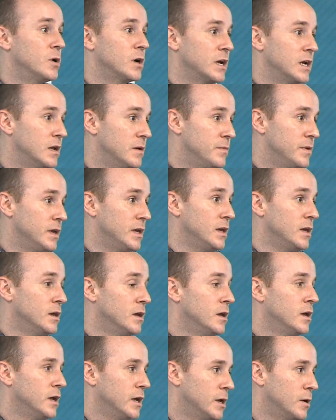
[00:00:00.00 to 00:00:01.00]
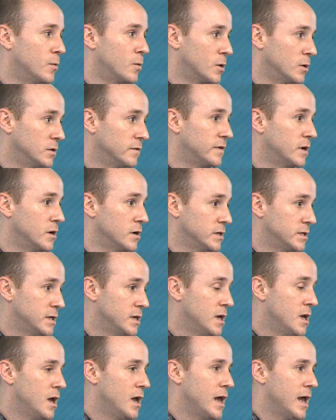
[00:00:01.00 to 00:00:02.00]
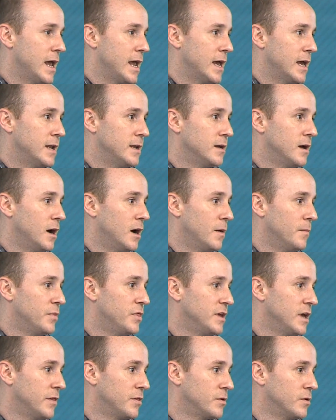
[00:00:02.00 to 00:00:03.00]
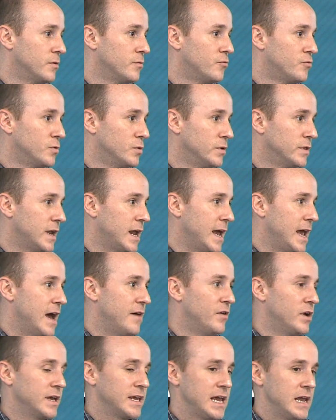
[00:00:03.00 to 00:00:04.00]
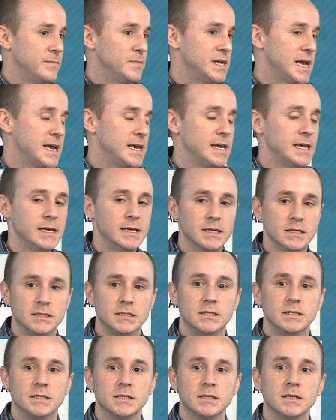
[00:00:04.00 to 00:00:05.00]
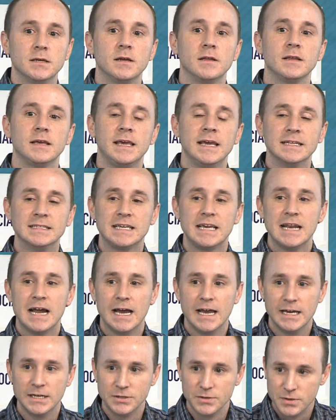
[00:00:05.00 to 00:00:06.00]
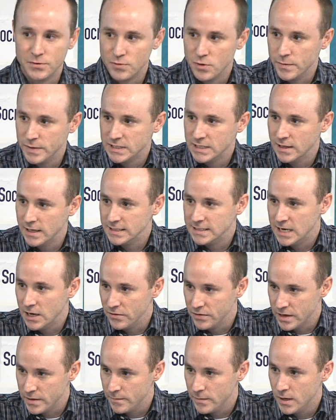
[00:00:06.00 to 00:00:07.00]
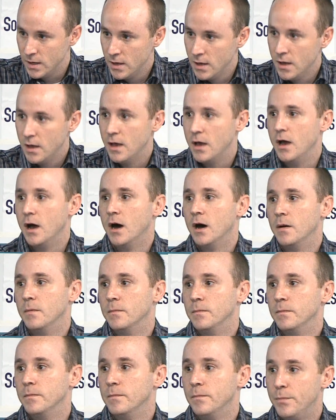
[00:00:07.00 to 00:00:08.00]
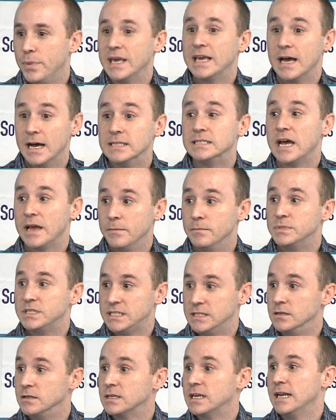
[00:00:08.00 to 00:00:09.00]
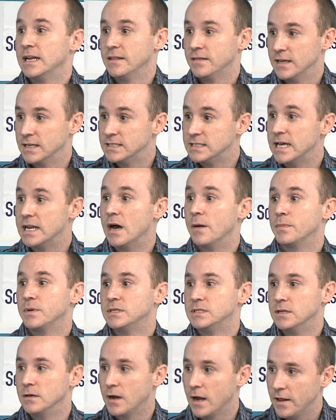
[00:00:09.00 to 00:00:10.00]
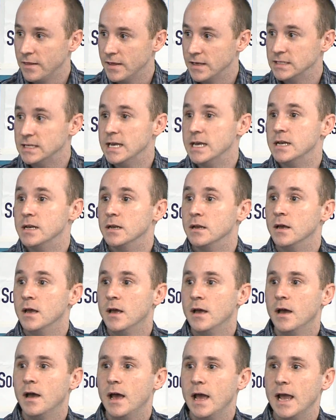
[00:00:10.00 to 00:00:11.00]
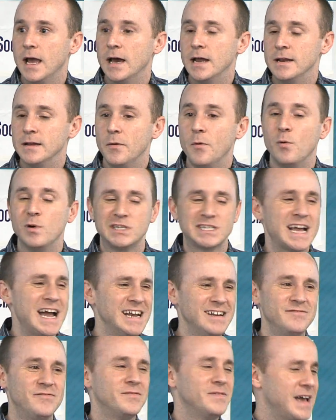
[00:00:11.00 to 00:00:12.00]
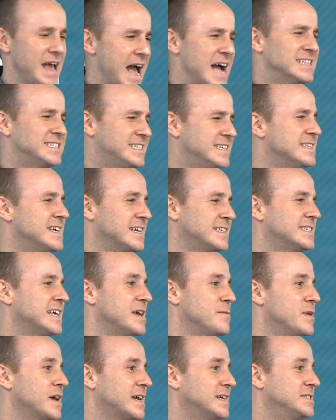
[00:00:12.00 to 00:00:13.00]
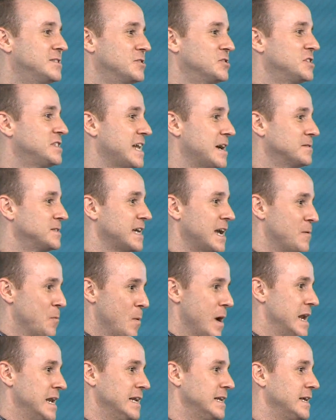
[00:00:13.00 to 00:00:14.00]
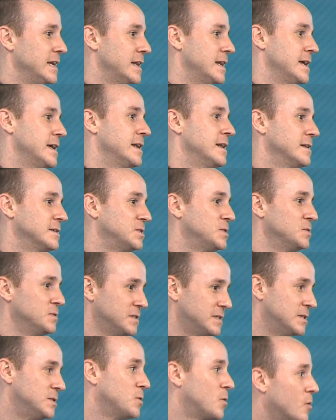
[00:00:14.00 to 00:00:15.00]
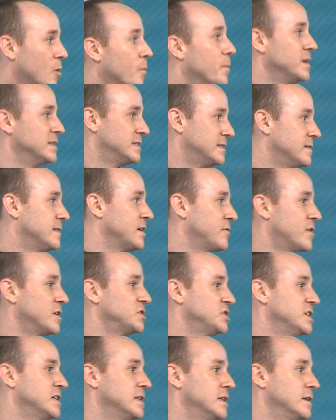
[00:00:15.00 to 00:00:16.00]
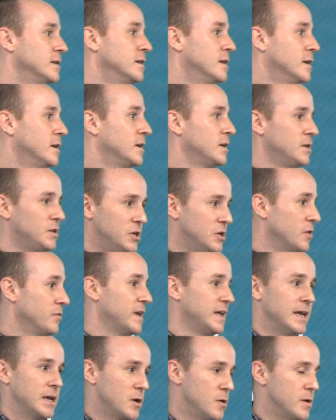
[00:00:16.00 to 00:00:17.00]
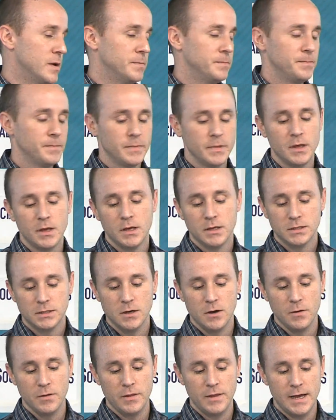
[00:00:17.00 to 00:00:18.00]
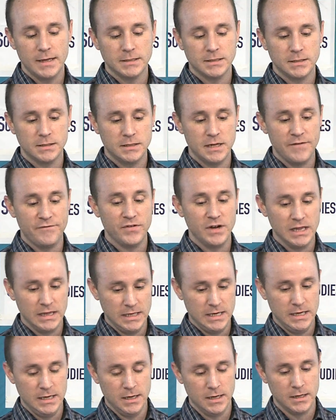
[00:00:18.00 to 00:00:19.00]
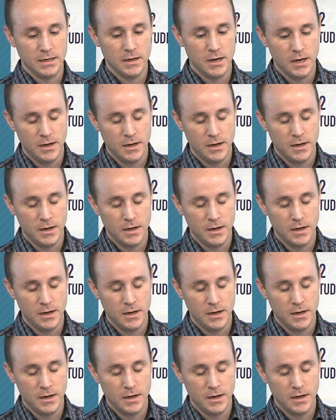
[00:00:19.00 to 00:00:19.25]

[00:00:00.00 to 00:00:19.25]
are going to be in a world of hurt. And the other rule that I have on a game day is kids cannot enter the room until I tell them. Because I'm still getting things set up, still getting things hidden, and which kind of adds to the excitement because they're just outside waiting to get in, and as soon as the door opens, then they rush in and they get going. So that's definitely a